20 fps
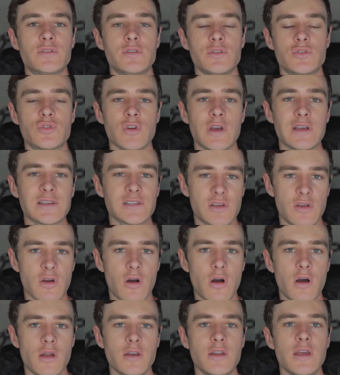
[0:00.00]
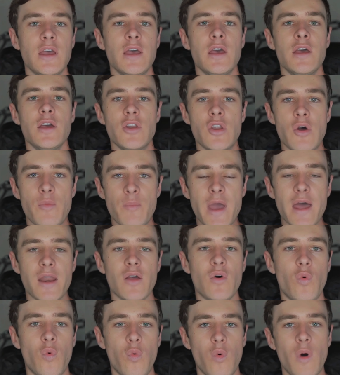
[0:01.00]
to trust God no
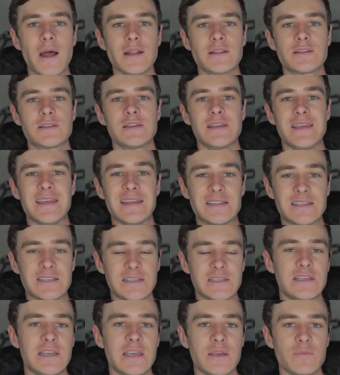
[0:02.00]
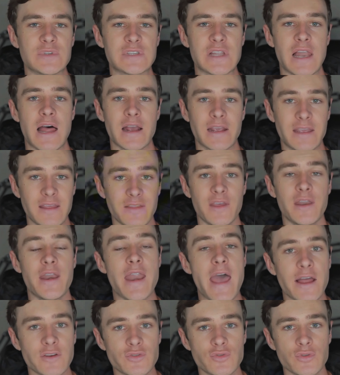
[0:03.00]
matter what it seems like in the
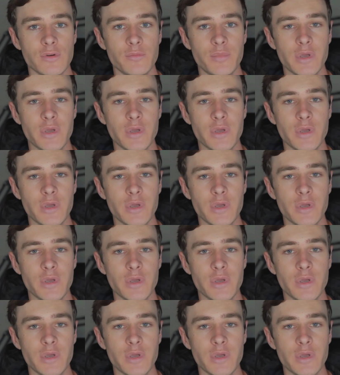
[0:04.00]
natural?